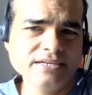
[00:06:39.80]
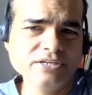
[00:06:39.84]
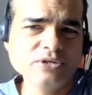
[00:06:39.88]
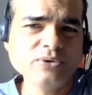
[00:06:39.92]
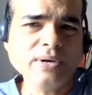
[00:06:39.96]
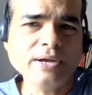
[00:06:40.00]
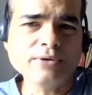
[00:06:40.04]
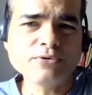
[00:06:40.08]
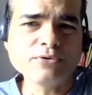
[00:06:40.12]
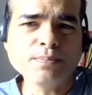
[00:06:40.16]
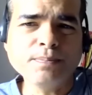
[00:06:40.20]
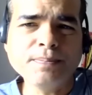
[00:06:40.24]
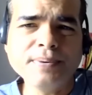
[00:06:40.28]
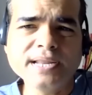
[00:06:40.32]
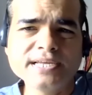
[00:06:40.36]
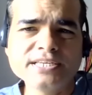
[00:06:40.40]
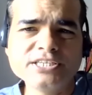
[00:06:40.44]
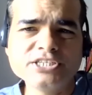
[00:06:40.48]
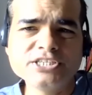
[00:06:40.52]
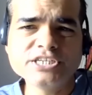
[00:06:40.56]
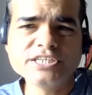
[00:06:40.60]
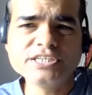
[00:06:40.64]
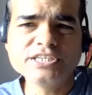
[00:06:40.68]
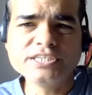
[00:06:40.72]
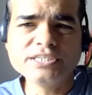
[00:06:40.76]
You have to
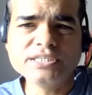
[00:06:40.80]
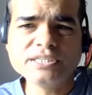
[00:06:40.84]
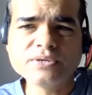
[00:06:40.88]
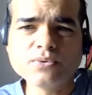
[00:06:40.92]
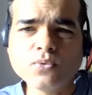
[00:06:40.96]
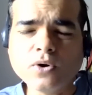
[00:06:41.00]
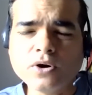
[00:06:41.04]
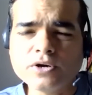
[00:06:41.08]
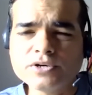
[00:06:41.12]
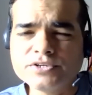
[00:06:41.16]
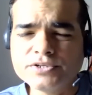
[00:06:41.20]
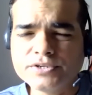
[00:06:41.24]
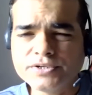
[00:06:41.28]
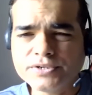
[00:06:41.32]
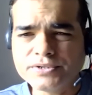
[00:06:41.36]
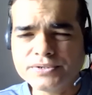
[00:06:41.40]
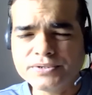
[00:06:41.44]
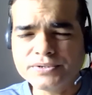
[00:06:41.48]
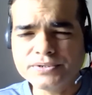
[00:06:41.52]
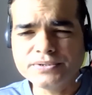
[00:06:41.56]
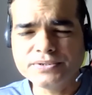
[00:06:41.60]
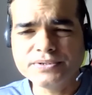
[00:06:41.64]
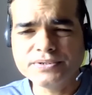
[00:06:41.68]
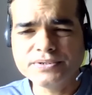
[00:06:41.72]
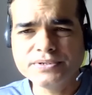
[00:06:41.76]
plunge in the water.
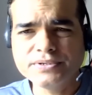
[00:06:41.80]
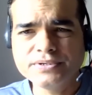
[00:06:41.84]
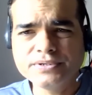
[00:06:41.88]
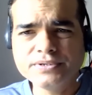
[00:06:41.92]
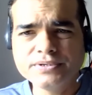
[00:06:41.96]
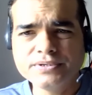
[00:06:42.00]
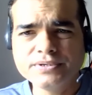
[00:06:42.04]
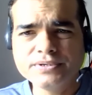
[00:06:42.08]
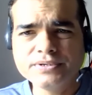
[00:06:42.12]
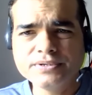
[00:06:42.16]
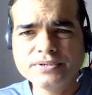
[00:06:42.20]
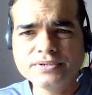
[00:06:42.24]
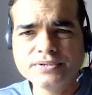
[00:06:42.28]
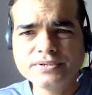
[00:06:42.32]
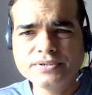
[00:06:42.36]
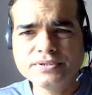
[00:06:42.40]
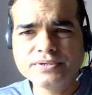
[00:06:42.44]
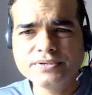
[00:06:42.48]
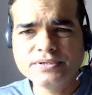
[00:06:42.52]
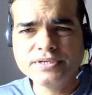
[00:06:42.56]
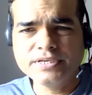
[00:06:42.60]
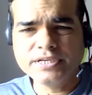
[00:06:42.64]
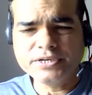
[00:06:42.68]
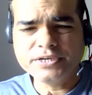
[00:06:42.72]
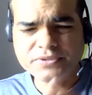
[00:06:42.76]

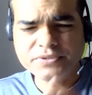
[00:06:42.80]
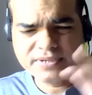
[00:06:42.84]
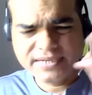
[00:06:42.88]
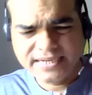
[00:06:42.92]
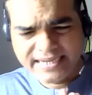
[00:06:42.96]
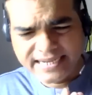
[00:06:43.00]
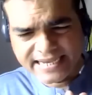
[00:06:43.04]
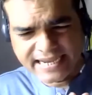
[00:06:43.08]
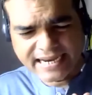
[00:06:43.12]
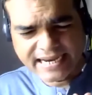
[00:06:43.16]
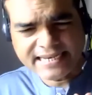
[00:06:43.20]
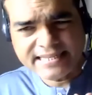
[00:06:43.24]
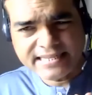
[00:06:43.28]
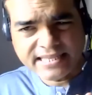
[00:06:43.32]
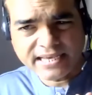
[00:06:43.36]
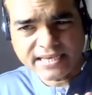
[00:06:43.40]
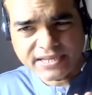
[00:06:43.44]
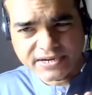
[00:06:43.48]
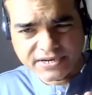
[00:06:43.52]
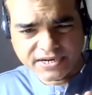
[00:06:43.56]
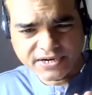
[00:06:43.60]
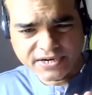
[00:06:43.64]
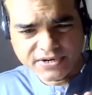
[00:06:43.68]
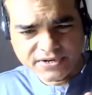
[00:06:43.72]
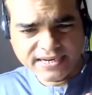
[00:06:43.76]
You have to get
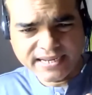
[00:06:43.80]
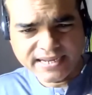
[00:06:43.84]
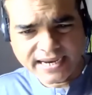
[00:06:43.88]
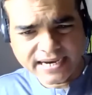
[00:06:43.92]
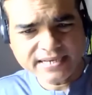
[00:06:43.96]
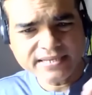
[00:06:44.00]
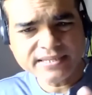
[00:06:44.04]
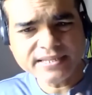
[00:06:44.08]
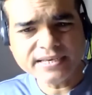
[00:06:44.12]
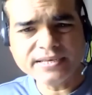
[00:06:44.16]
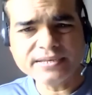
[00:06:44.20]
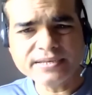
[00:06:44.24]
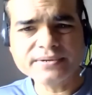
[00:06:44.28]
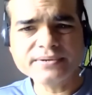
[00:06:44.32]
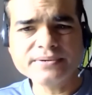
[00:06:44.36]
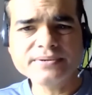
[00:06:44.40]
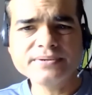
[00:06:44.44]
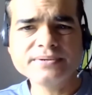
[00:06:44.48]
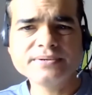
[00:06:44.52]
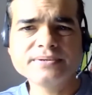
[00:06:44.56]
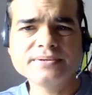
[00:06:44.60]
there.